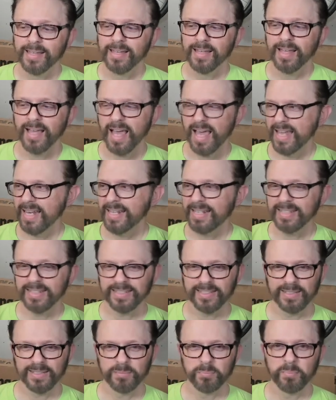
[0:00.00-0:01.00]
how do you
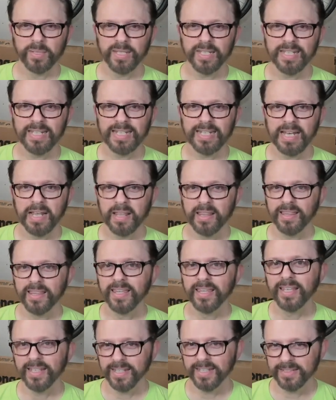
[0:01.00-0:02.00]
spin
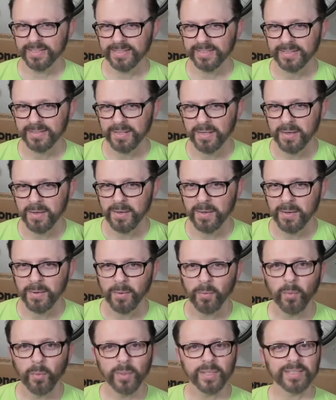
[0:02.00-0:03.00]
this?
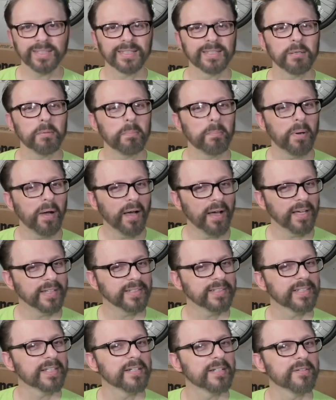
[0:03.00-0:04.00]
What's the
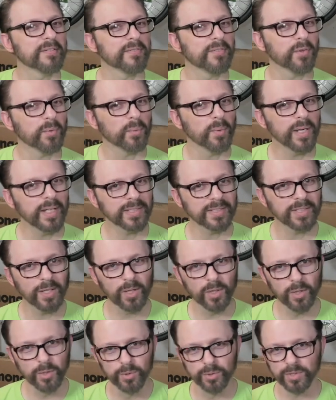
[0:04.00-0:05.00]
positive
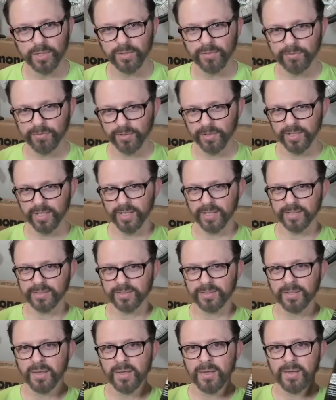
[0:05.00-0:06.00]
resolution for this?
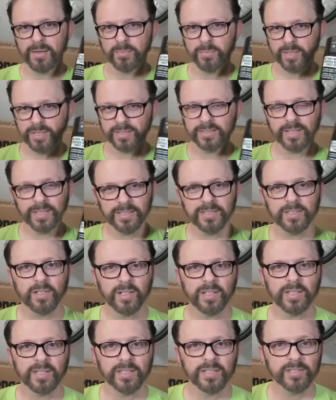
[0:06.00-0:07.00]
Because let's look
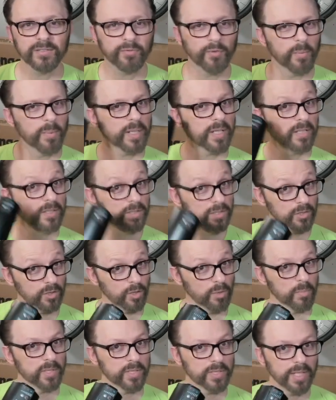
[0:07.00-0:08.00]
at this from a
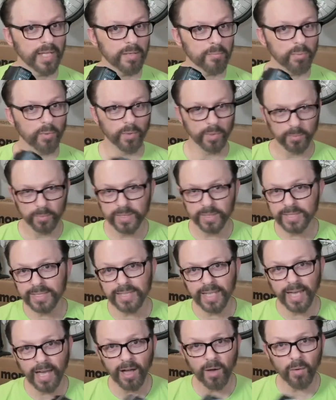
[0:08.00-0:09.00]
consumer standpoint, which is how